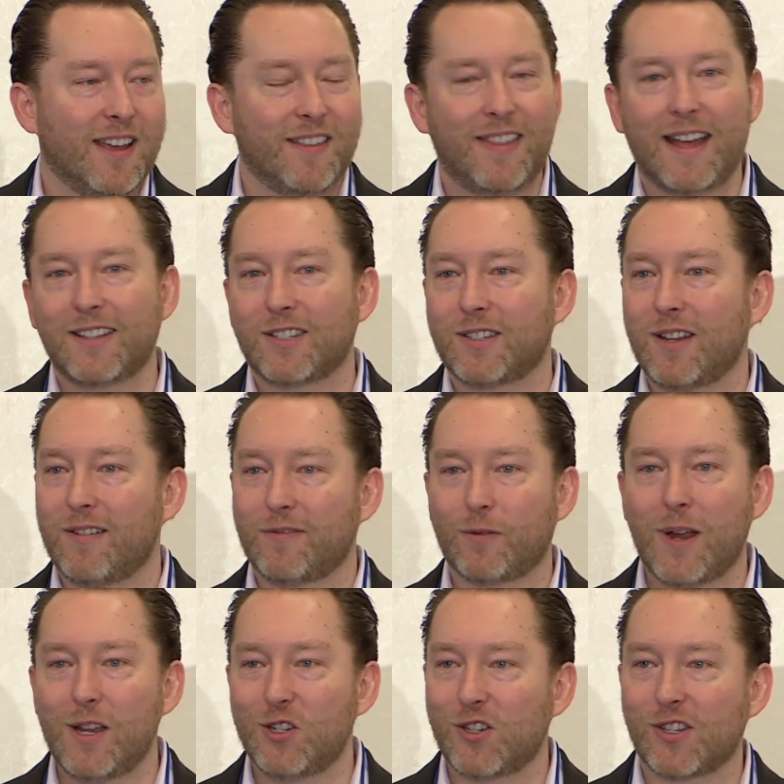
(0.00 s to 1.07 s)
That stuff
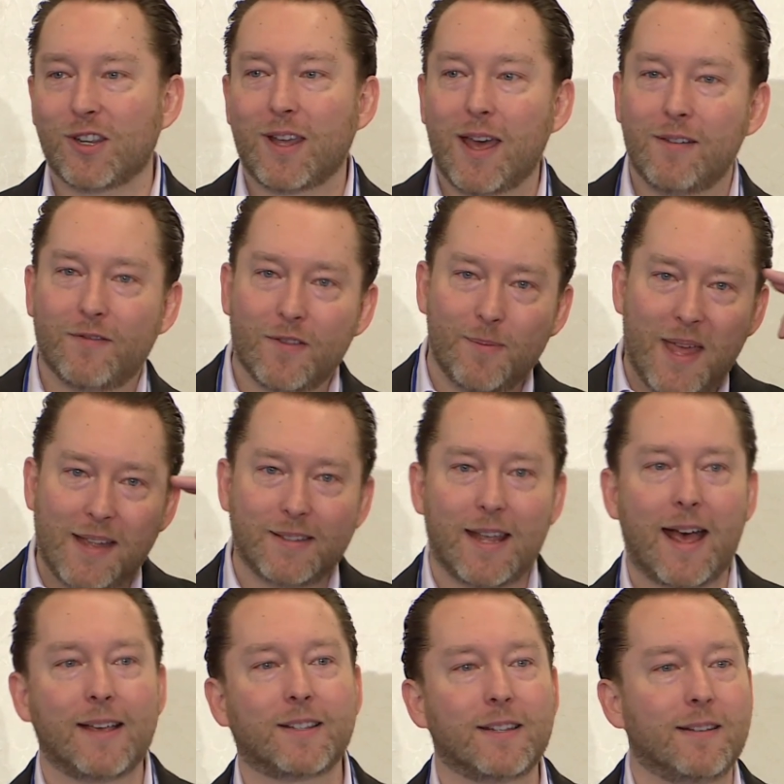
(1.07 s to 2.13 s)
ranges, again, from that
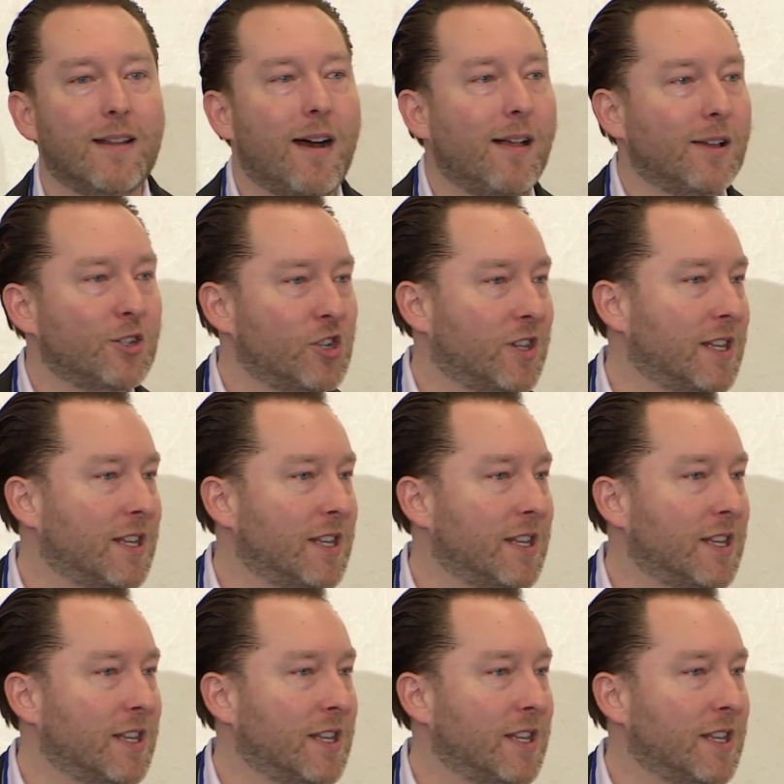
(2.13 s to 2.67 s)
tacit knowledge,